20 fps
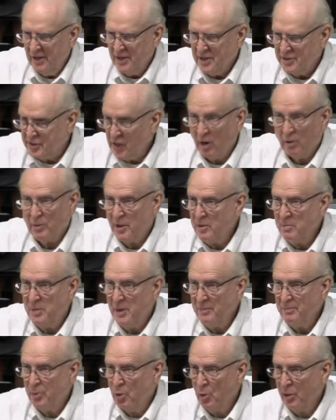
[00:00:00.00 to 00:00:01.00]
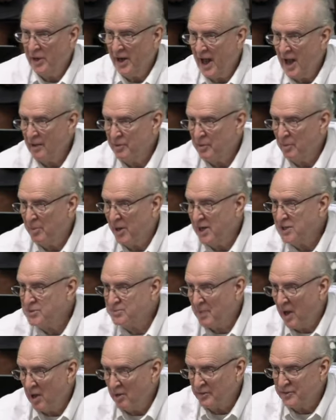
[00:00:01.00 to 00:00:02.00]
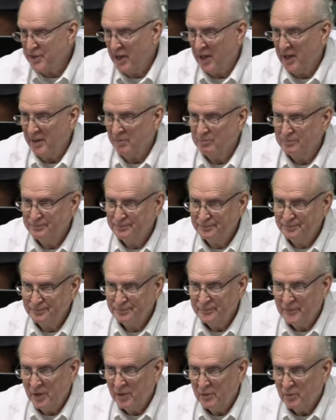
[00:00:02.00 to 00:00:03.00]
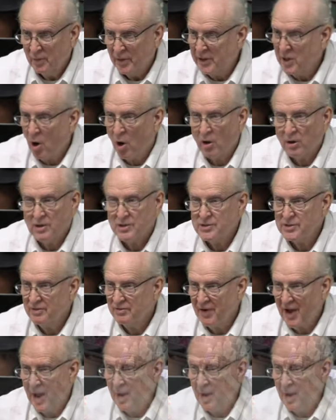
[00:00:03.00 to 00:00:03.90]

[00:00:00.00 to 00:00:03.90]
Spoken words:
It's already been pointed out, the baseball team, regardless of